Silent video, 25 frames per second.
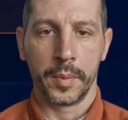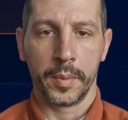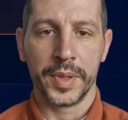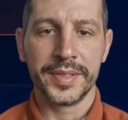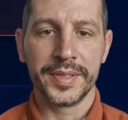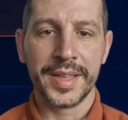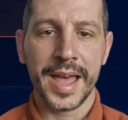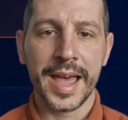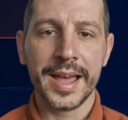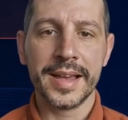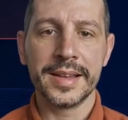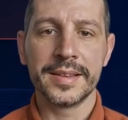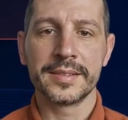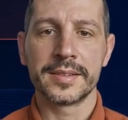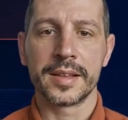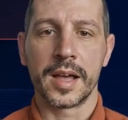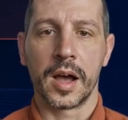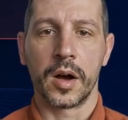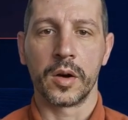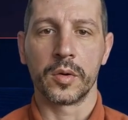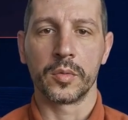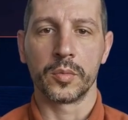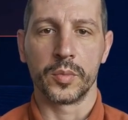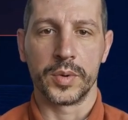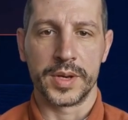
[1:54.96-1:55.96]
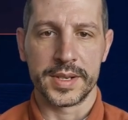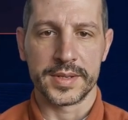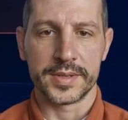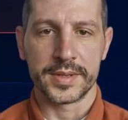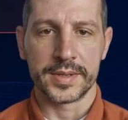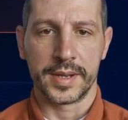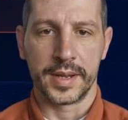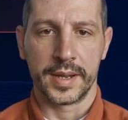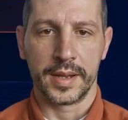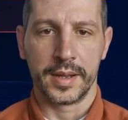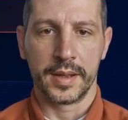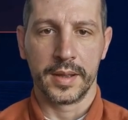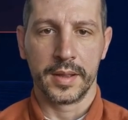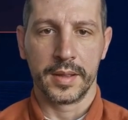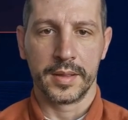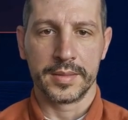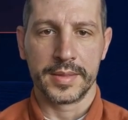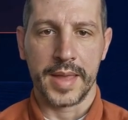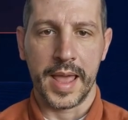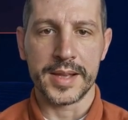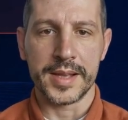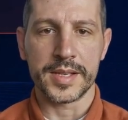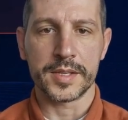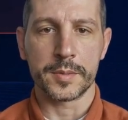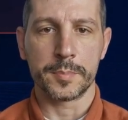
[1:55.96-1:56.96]
But that is not reasoning.
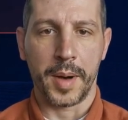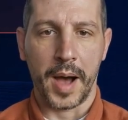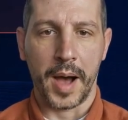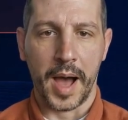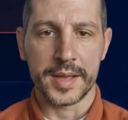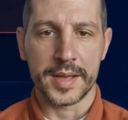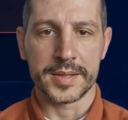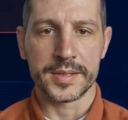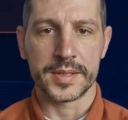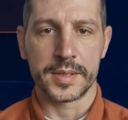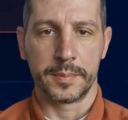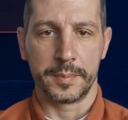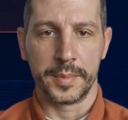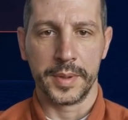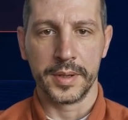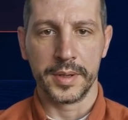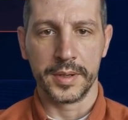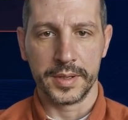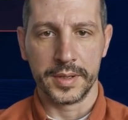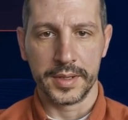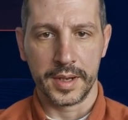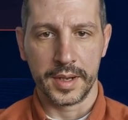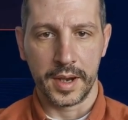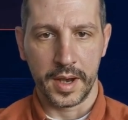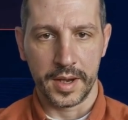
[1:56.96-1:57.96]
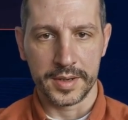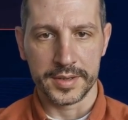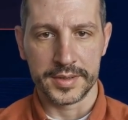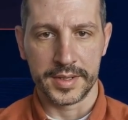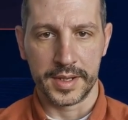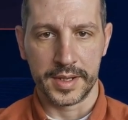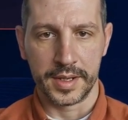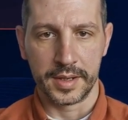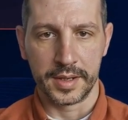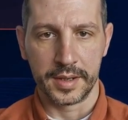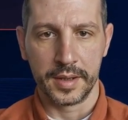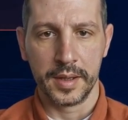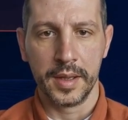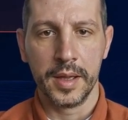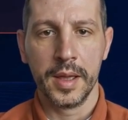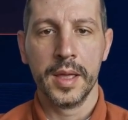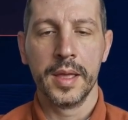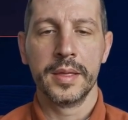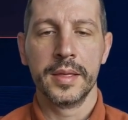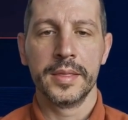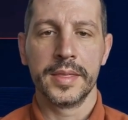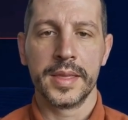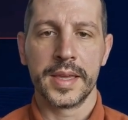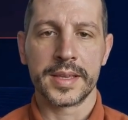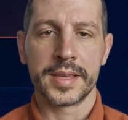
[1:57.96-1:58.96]
That is possibility hunting.
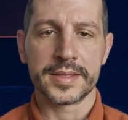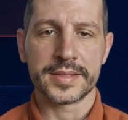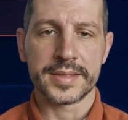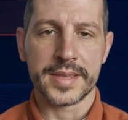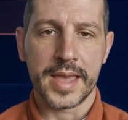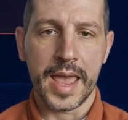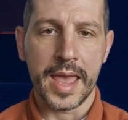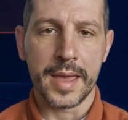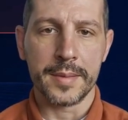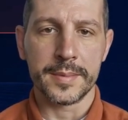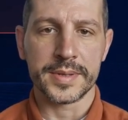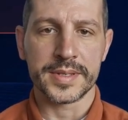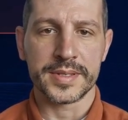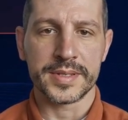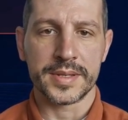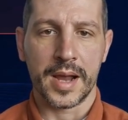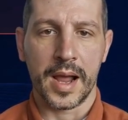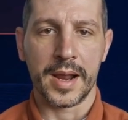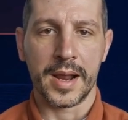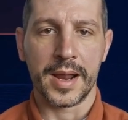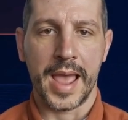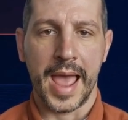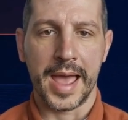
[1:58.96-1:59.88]
The exam is not